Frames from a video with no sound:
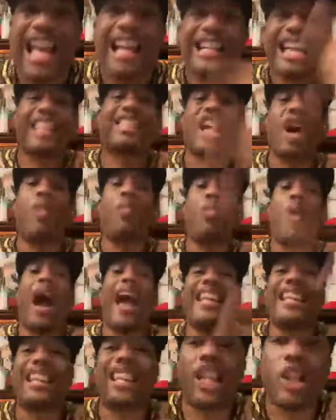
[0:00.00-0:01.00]
That's a
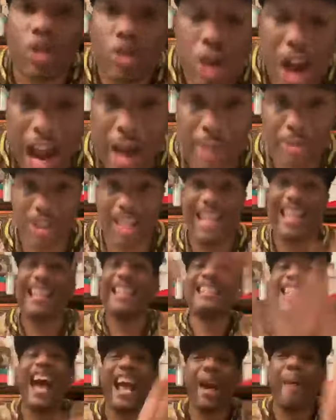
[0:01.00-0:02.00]
white contraption,
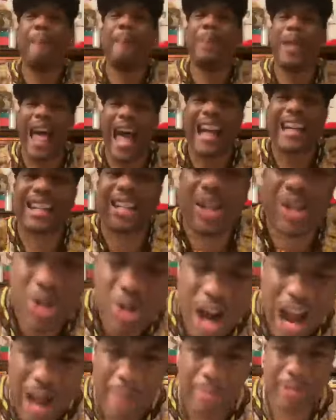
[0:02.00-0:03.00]
not a black
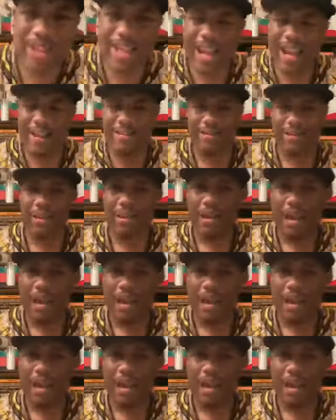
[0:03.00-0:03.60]
contraption.